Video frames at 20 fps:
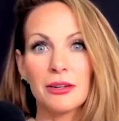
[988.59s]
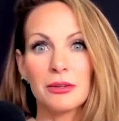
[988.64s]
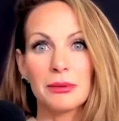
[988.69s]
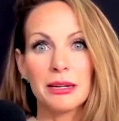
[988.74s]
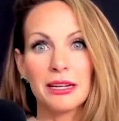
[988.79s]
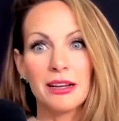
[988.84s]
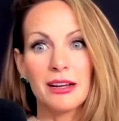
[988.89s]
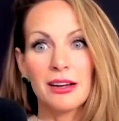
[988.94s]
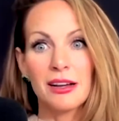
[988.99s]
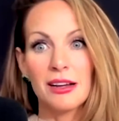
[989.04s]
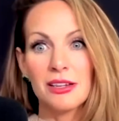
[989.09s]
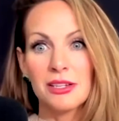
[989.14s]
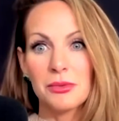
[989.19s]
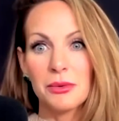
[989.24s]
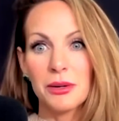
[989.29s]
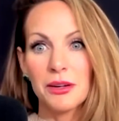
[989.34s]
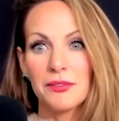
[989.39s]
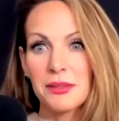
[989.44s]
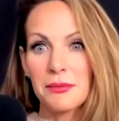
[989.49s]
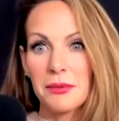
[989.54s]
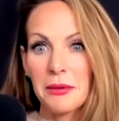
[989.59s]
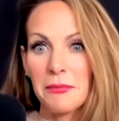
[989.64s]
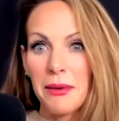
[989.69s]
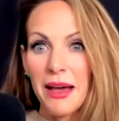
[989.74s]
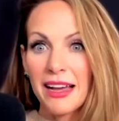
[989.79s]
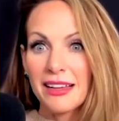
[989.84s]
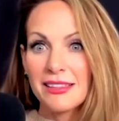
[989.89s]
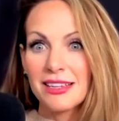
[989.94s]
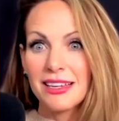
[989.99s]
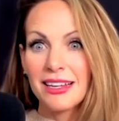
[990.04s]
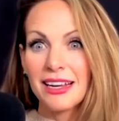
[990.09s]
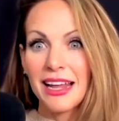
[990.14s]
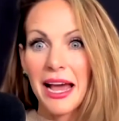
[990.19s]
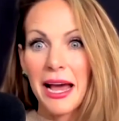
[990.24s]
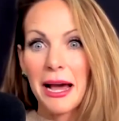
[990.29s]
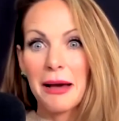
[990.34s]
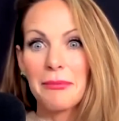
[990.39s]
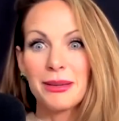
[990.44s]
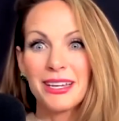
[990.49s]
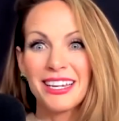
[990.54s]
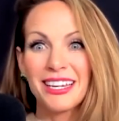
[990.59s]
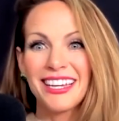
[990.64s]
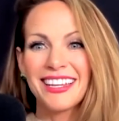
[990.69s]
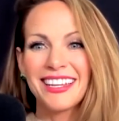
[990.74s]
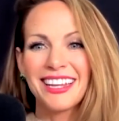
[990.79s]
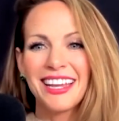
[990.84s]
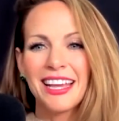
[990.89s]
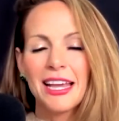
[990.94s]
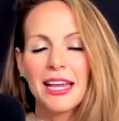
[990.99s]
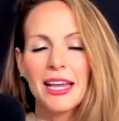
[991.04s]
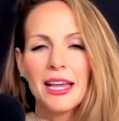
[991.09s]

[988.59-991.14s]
oh my gosh, what if something bad's going to happen?